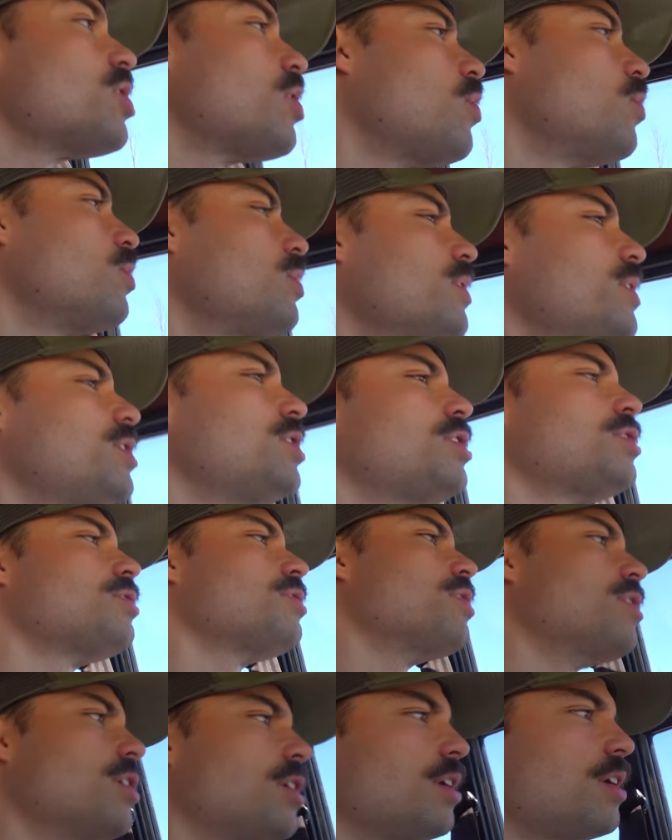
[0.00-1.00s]
totally
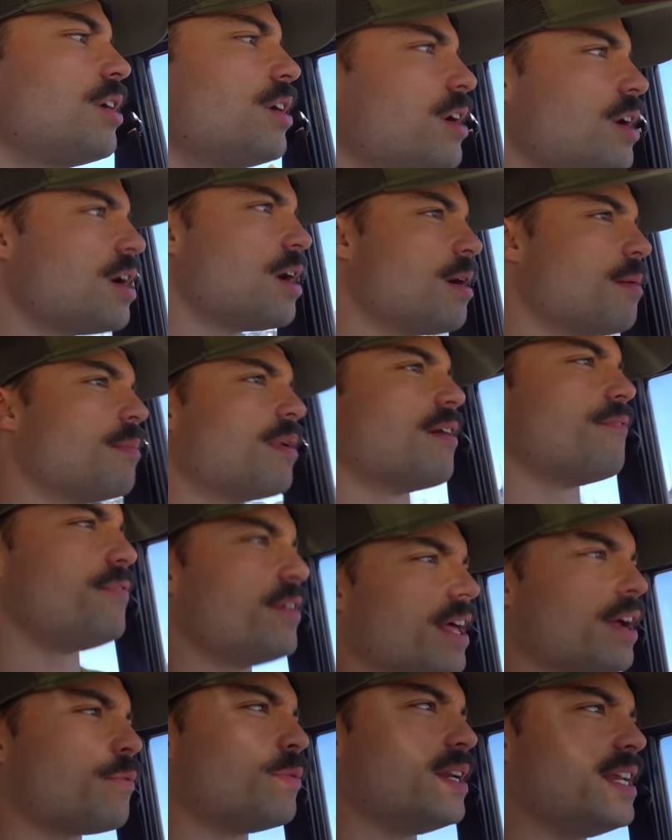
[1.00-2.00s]
sure. But I
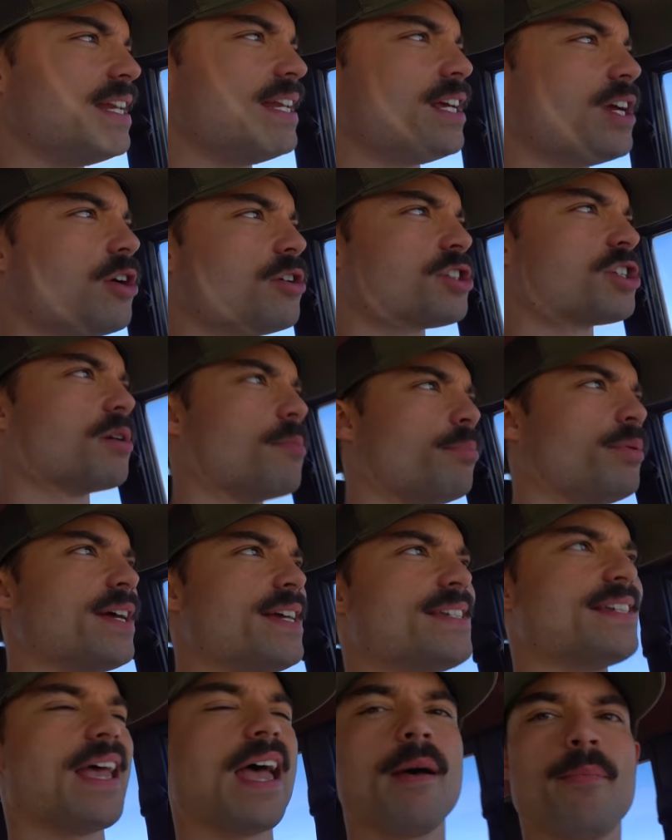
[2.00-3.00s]
feel like we need to go
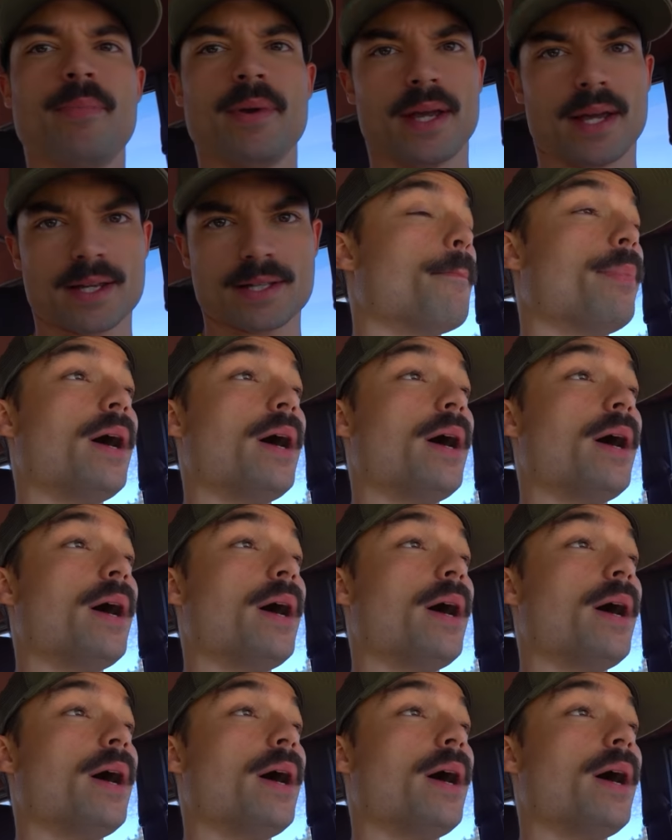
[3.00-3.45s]
someplace epic.